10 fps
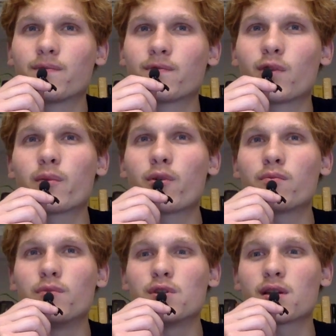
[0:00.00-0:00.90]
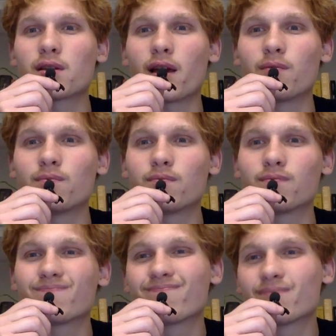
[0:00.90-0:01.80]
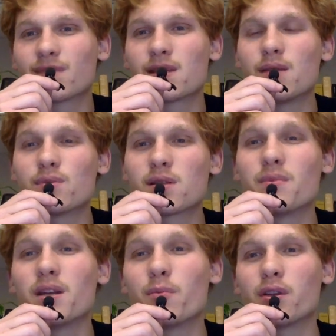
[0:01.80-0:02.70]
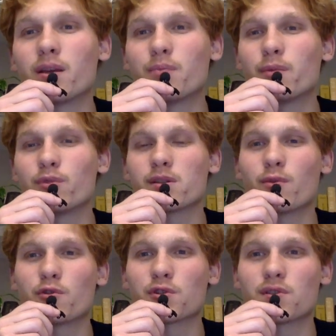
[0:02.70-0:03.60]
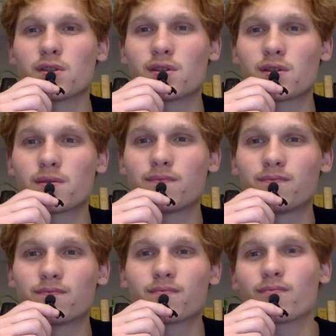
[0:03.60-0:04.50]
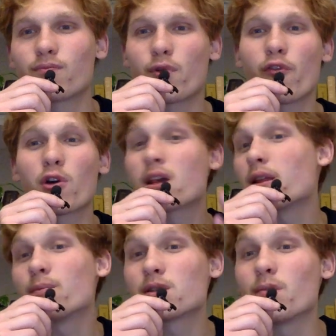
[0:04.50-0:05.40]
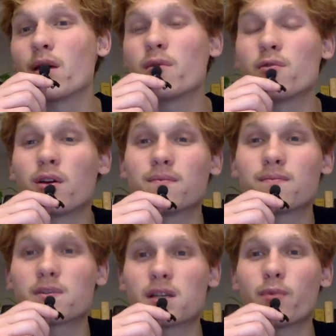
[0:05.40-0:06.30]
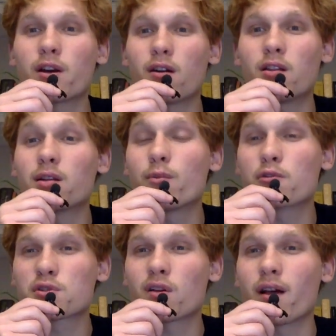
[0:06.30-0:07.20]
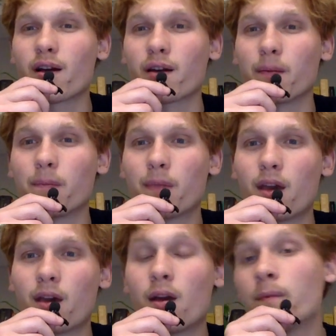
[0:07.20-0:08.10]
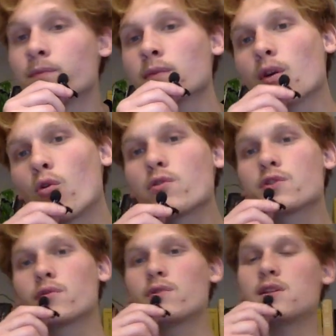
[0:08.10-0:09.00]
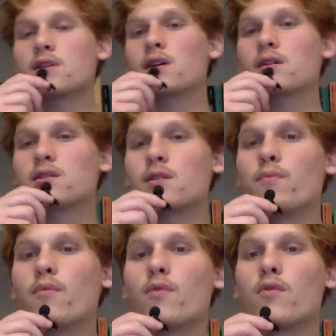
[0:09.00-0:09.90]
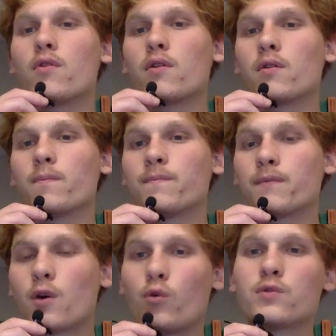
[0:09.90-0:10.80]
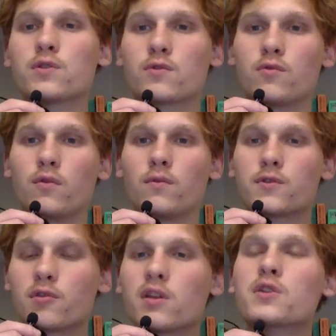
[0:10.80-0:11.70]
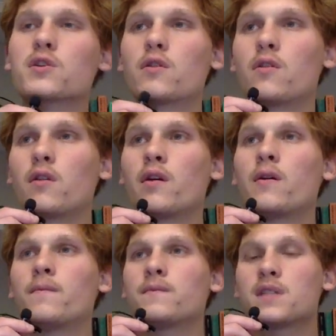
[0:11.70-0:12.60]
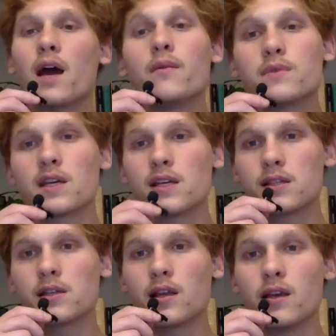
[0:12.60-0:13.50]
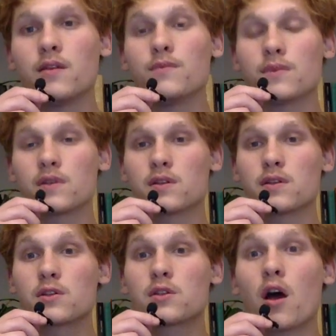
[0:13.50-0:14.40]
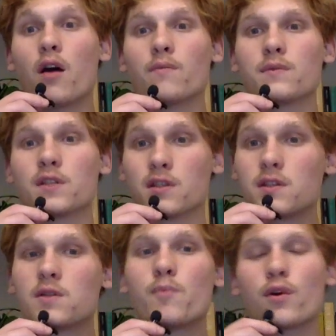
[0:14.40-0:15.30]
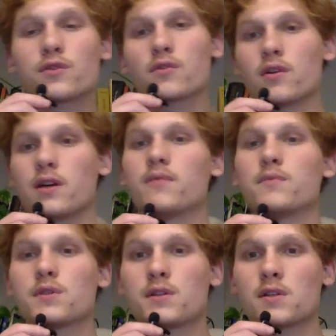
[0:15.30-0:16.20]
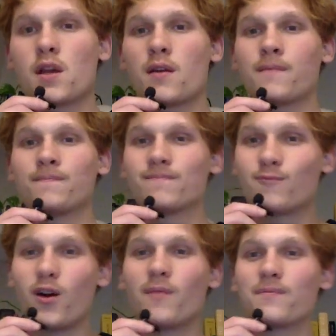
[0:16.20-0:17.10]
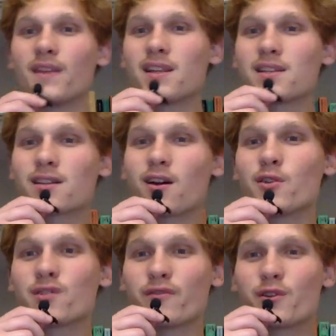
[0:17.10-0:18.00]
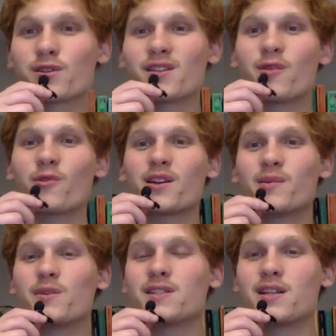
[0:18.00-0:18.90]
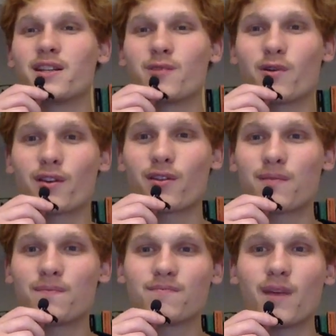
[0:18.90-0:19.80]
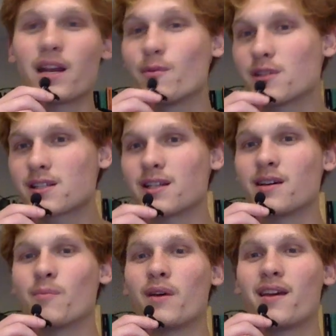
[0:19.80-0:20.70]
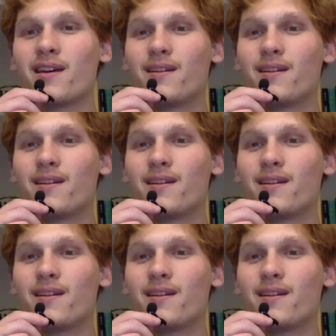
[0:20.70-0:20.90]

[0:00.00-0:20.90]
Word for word: What about music that seems to manipulate people's emotions, provoking them to maybe what some might call an emotional high? Or should we stick to more old school, traditional, time tested hymns and psalms and spiritual hymns? Well, that's the controversy that we're going to be dealing with. My name is Tim.